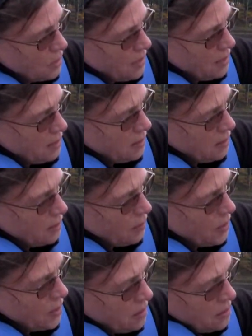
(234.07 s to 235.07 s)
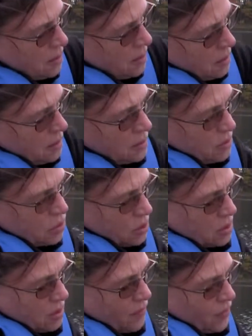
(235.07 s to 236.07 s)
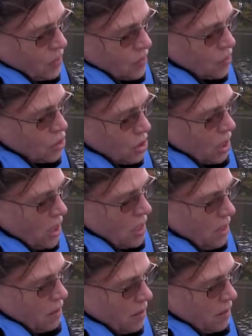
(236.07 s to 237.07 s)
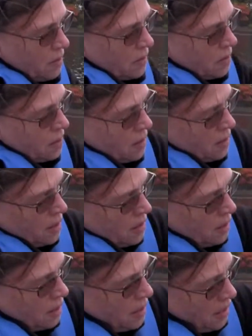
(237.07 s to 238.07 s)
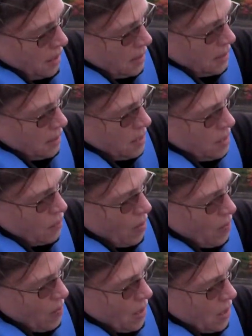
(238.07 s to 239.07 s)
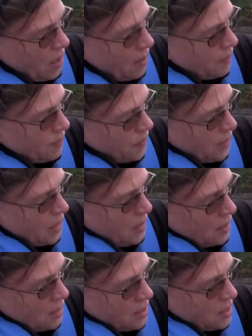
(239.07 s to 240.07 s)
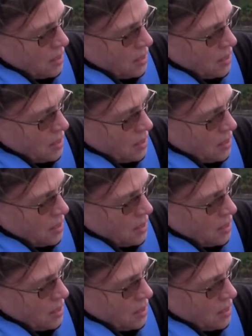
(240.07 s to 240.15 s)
down a little bit, just give it a good shake and it'll heat right back up. These